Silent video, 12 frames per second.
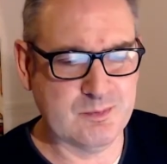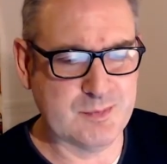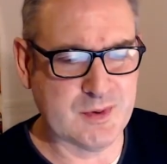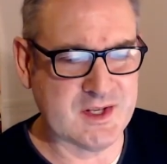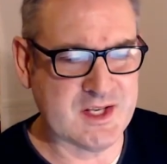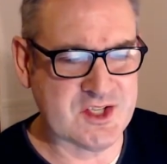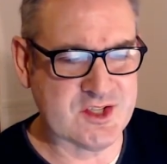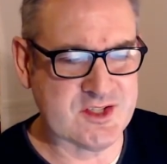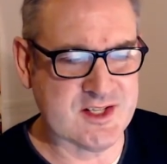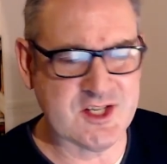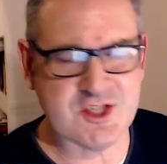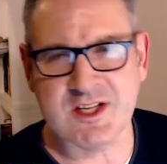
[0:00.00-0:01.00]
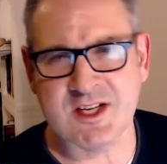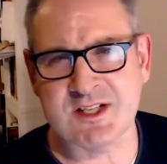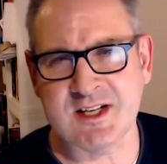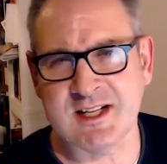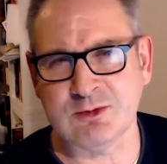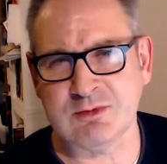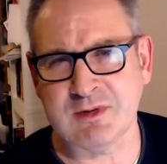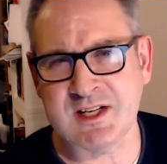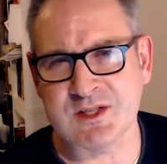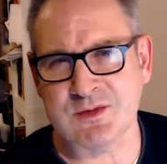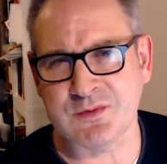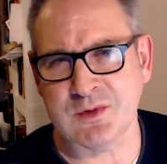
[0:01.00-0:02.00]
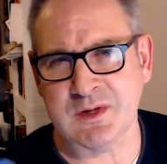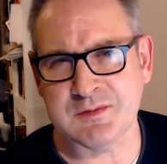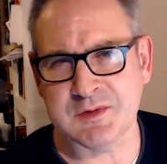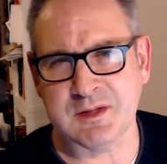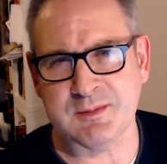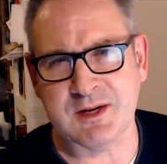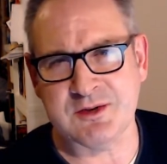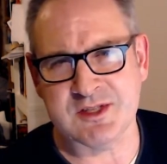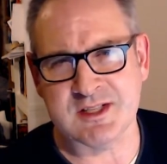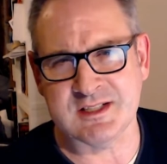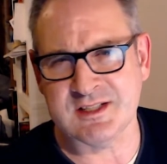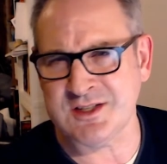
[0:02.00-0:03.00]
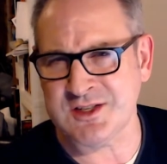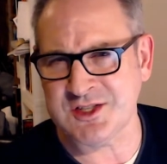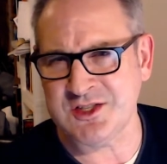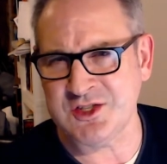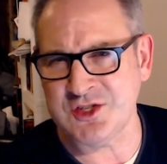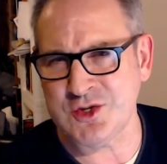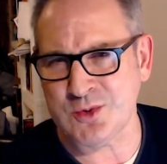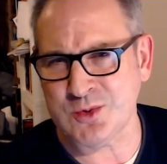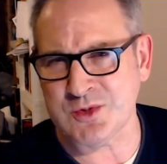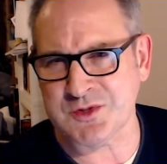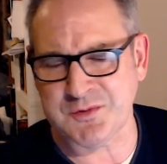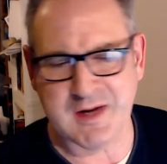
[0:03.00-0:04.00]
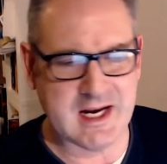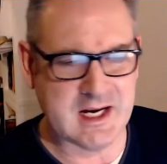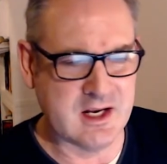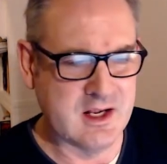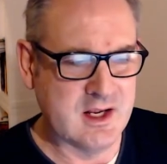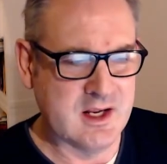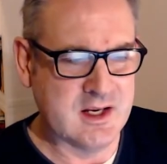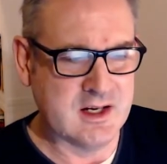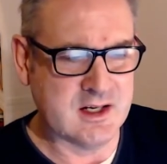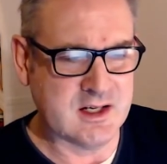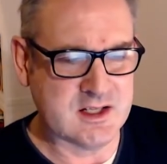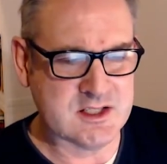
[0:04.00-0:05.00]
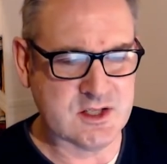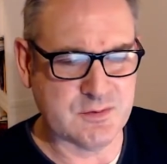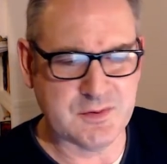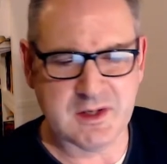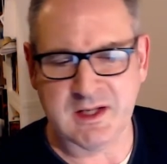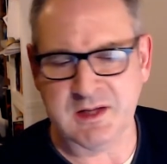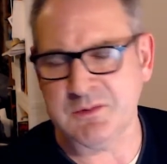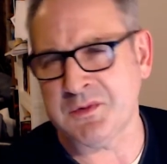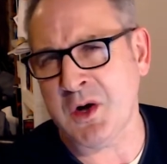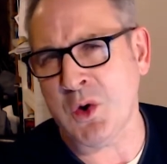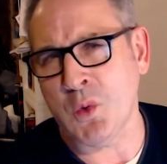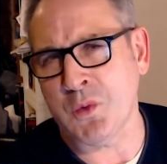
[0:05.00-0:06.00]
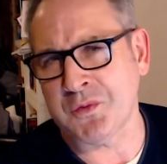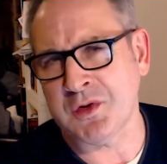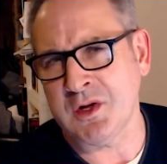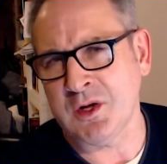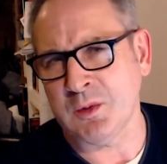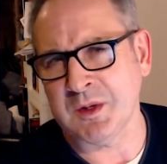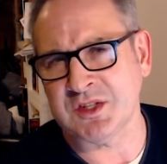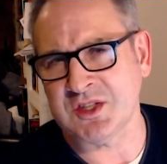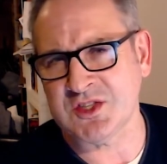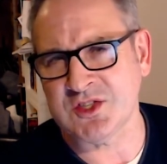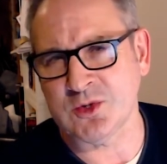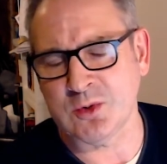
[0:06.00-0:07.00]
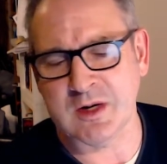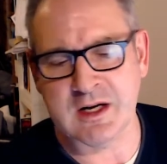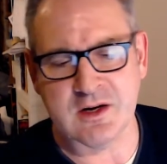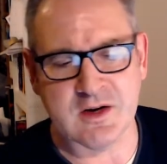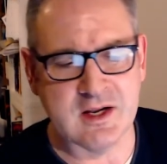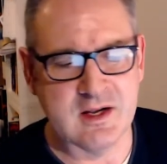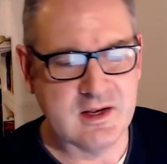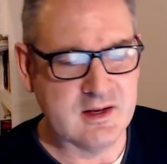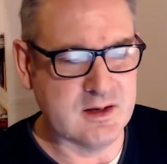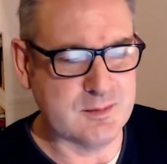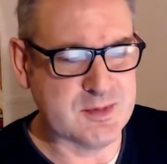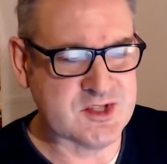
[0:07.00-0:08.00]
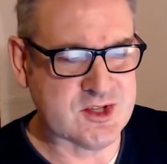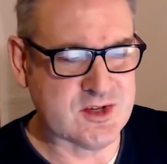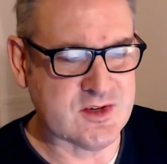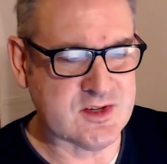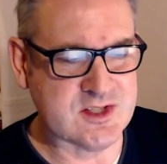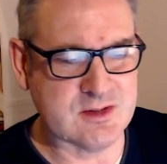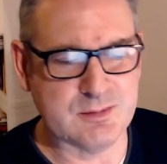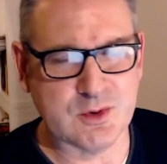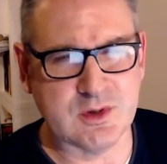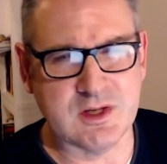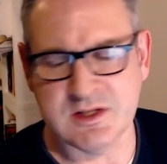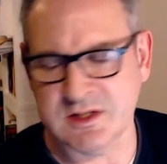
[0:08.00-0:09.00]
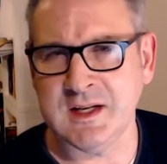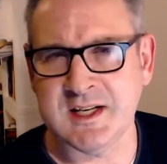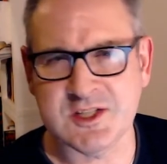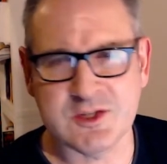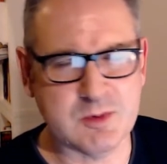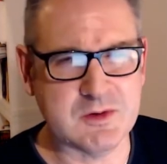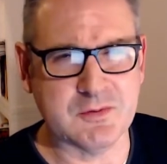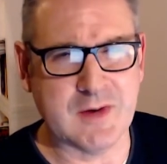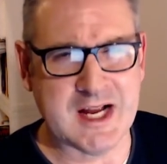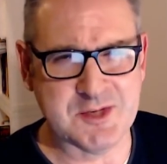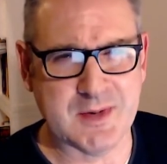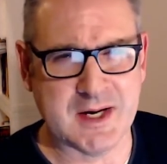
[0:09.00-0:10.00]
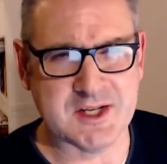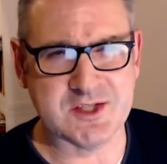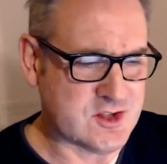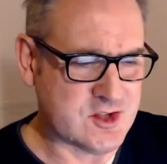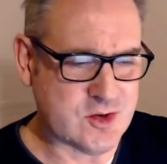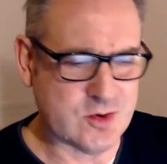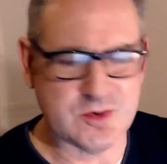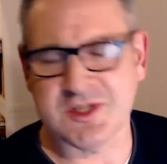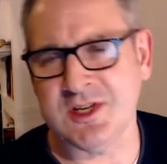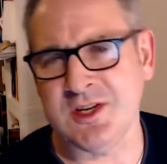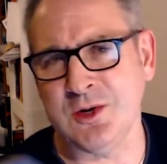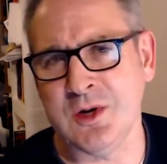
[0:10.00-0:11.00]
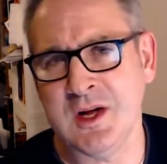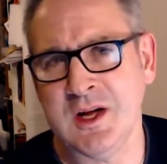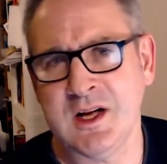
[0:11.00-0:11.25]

By this stage, there's little reason for even the most ardent Jaws fan to feel involved with the storyline. And besides, the book is littered with flashbacks to Jaws 2.